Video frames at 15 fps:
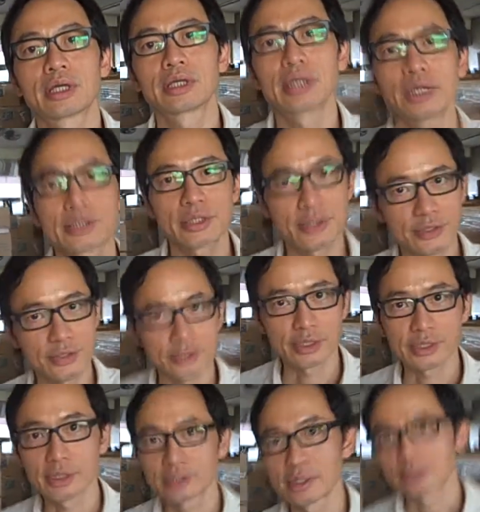Yeah, just
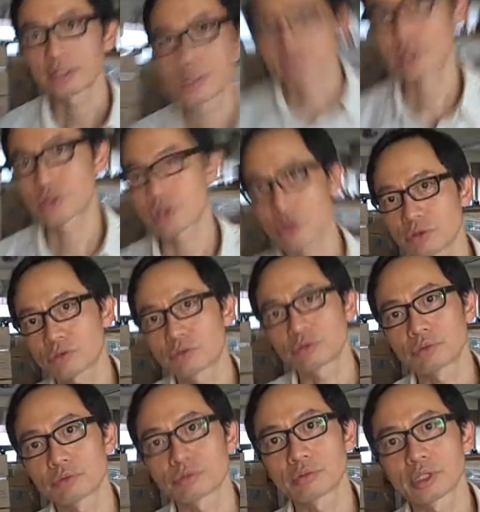talked to
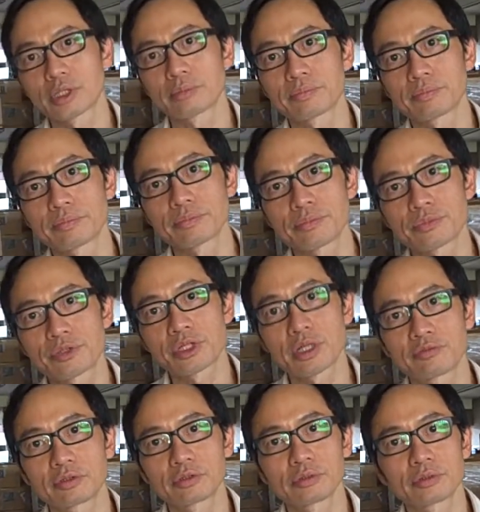
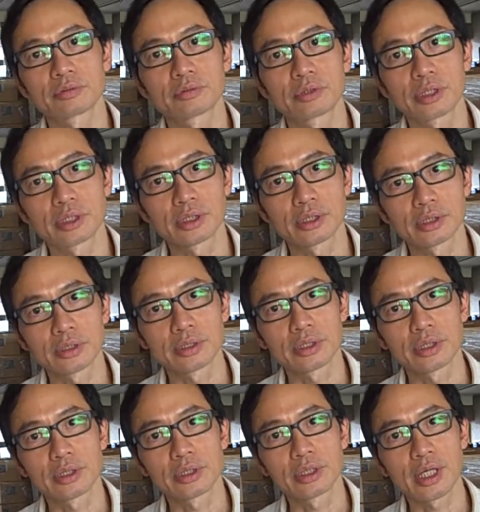several
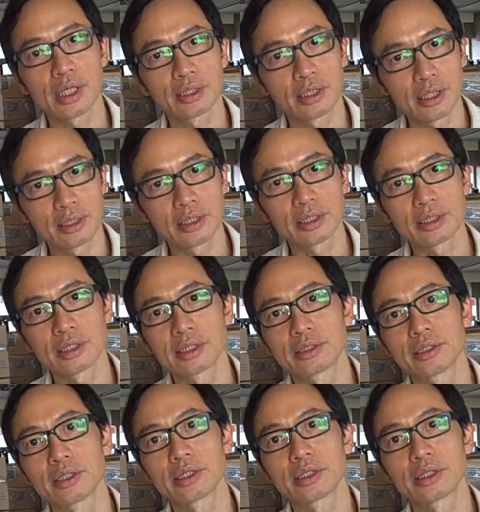young lady.
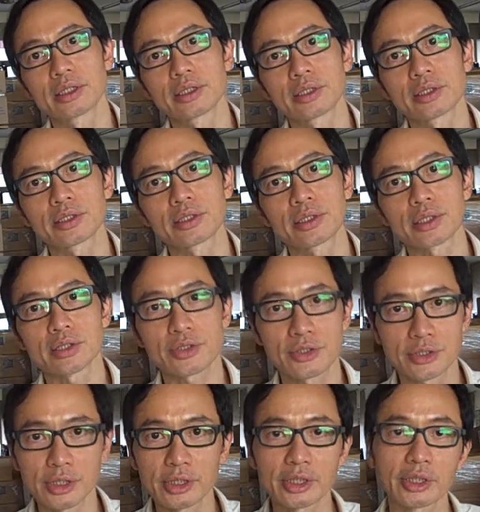They are
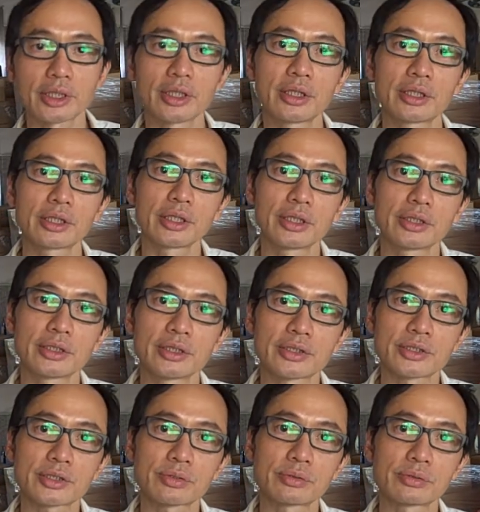studying here in
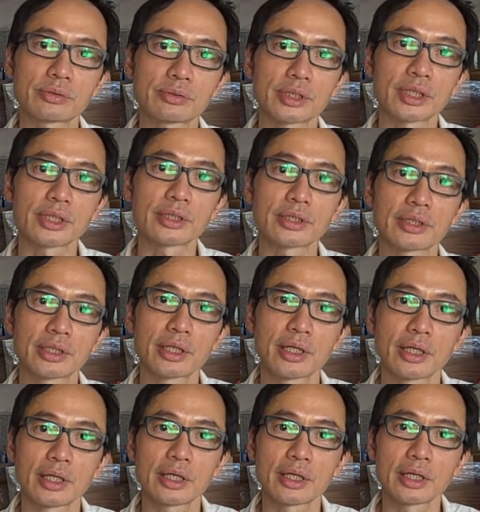this school,
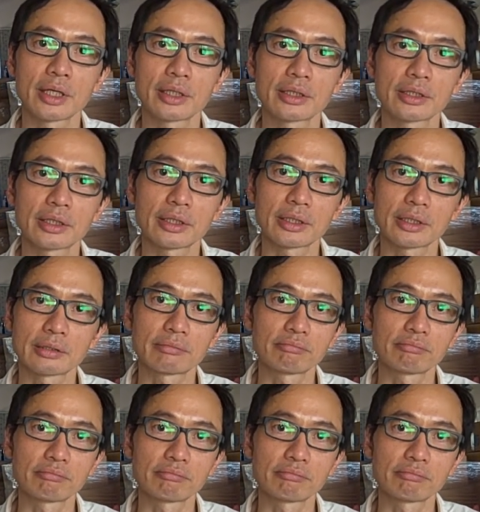and they,